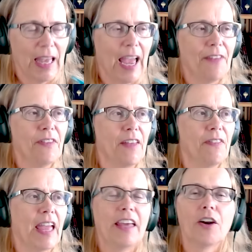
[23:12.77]
and then
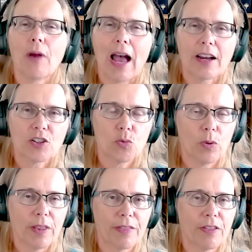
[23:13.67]
they interact
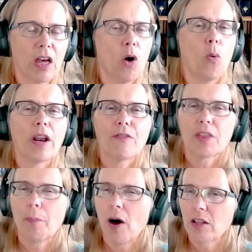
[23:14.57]
with whatever
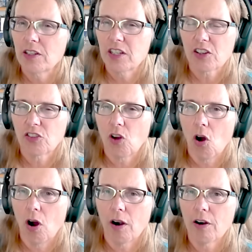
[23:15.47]
the politics
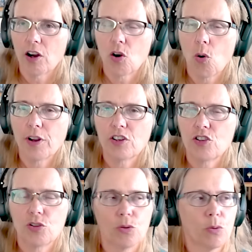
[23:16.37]
are according
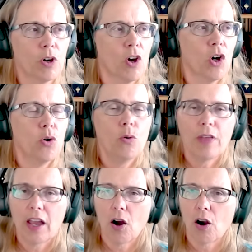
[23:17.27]
to who
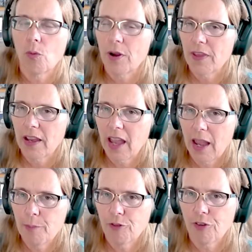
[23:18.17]
they are, where they
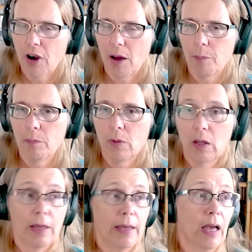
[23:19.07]
came from,
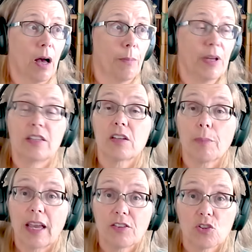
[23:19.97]
in some
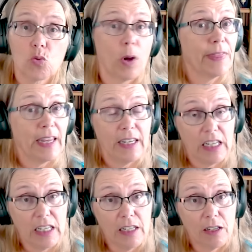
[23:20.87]
cases what they
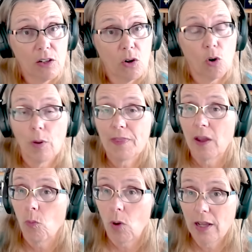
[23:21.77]
need or what
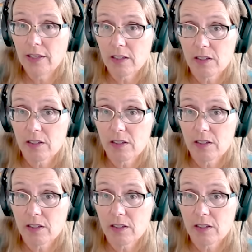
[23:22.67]
they want.